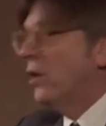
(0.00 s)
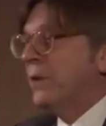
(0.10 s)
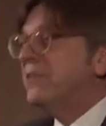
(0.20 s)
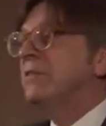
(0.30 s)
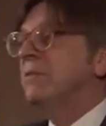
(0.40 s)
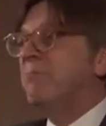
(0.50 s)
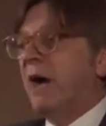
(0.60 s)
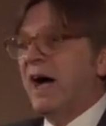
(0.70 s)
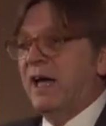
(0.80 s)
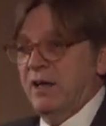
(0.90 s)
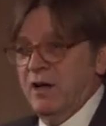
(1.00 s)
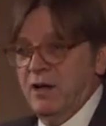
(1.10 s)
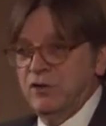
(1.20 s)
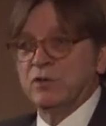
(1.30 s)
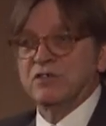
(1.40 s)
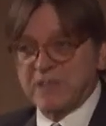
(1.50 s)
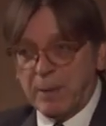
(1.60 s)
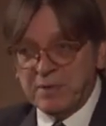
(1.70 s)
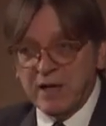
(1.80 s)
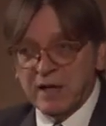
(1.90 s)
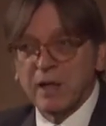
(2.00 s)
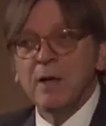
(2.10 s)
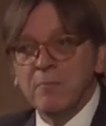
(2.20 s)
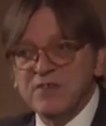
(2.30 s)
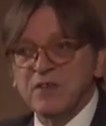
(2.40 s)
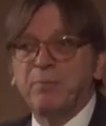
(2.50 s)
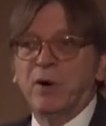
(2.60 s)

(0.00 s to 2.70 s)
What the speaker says: written by a Eurosceptic, Mr.